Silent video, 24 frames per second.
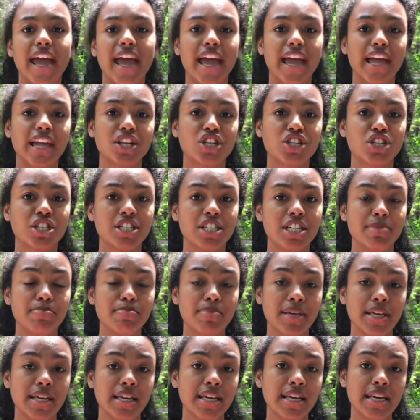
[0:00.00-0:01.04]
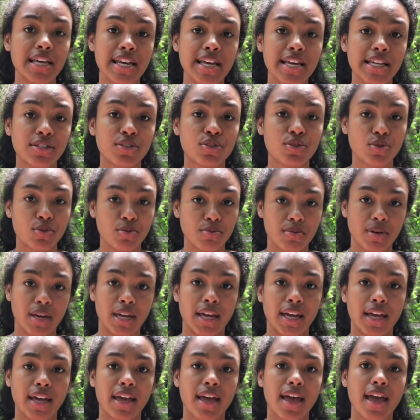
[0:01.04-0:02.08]
HDPE
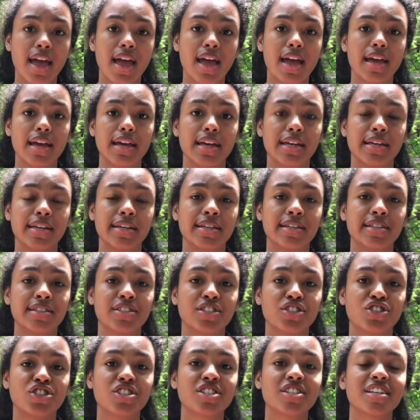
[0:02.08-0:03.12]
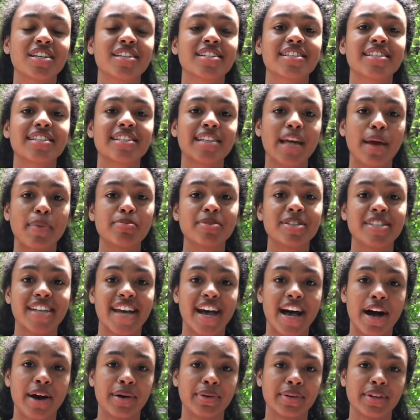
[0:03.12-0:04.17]
tubing is just a step
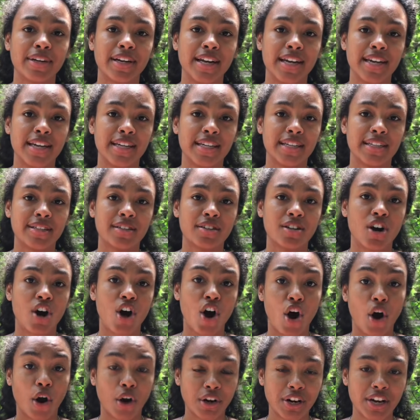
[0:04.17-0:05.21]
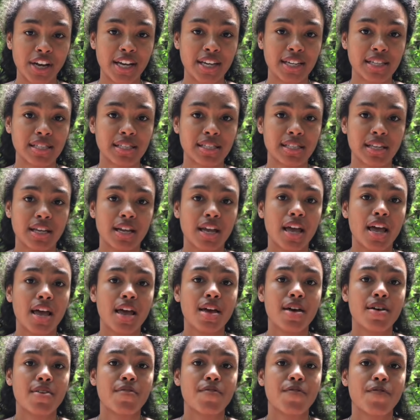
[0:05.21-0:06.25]
down in hardness
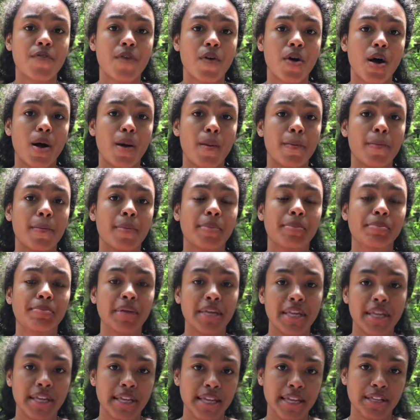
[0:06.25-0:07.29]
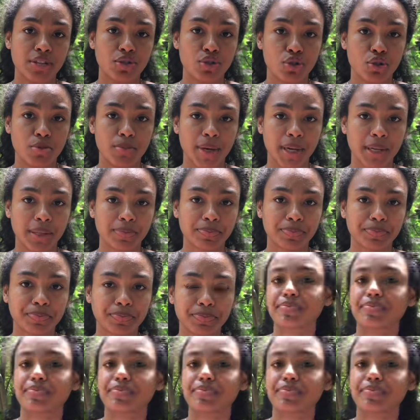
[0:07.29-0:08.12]
from PE tubing.